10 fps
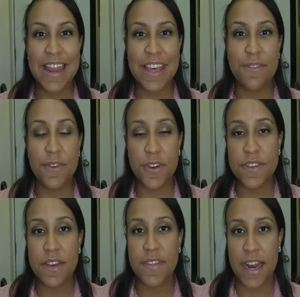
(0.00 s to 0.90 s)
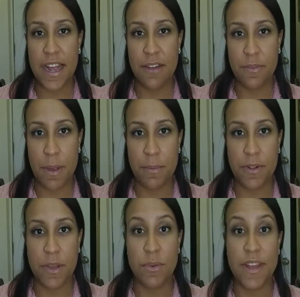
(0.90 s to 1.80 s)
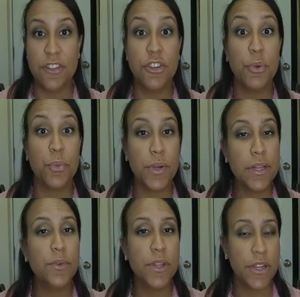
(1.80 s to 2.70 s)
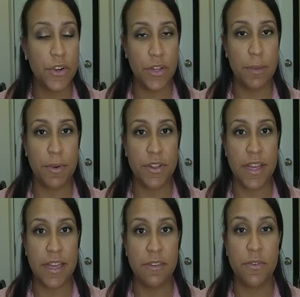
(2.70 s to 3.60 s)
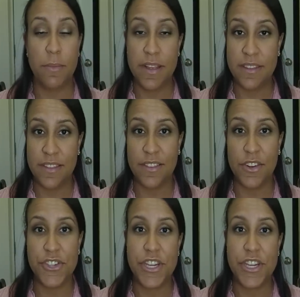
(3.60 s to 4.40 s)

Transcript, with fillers: The first gift that I got for my birthday was actually a really, really early birthday gift from my sister.